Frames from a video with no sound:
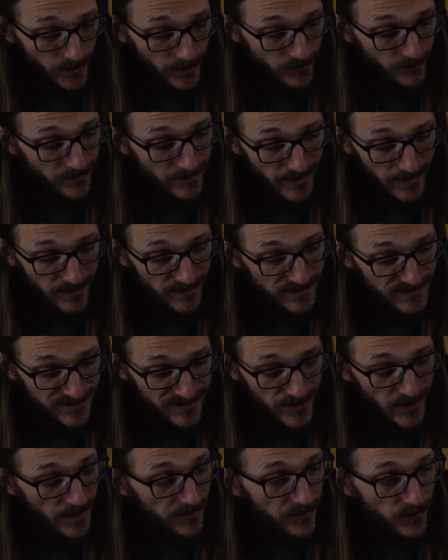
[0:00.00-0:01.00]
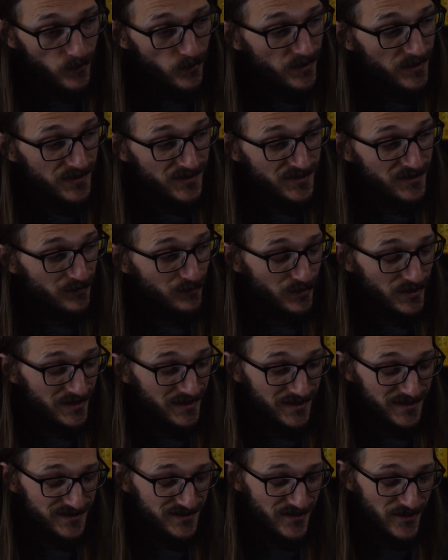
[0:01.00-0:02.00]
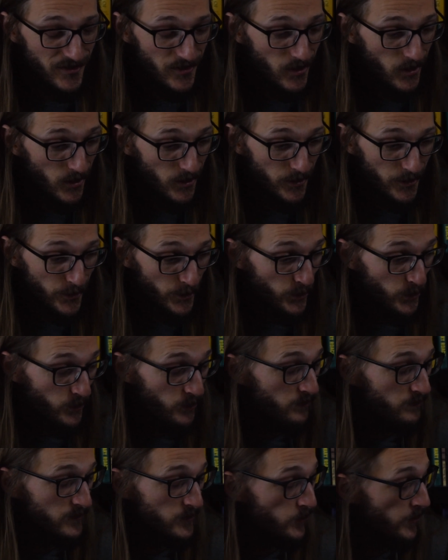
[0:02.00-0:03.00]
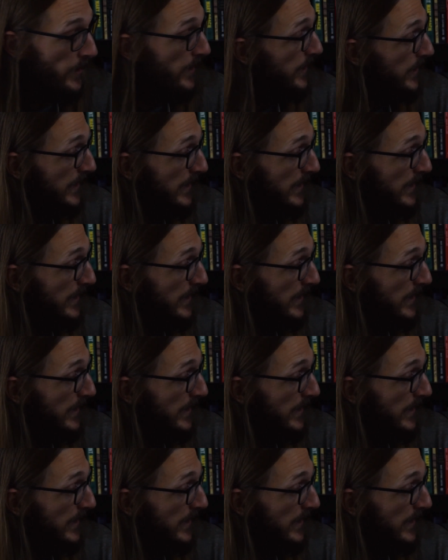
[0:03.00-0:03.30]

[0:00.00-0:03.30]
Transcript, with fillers: you that is not the reason because there are no gray